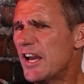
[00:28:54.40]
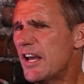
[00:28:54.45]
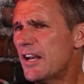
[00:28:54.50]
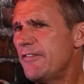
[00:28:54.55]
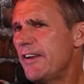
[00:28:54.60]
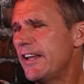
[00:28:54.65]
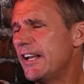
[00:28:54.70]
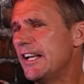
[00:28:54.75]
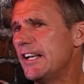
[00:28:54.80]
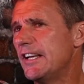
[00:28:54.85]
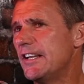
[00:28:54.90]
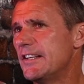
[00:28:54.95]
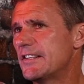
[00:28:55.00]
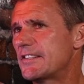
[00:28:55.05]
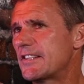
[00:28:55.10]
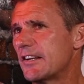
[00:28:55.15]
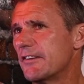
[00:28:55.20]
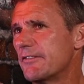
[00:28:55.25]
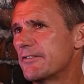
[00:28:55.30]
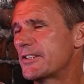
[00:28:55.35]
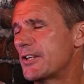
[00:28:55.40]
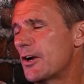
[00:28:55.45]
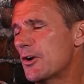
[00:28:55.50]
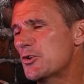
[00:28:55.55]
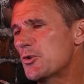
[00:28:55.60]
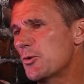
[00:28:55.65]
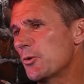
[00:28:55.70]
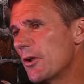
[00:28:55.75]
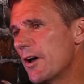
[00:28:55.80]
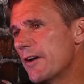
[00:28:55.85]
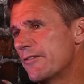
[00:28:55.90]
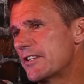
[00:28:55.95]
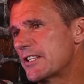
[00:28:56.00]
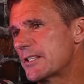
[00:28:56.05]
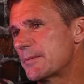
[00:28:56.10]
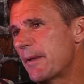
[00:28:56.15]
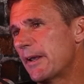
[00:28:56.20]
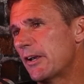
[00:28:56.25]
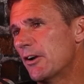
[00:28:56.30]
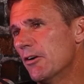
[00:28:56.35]
have had any sort of social life to
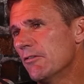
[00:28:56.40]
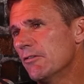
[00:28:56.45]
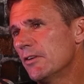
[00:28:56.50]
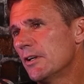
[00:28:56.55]
speak of.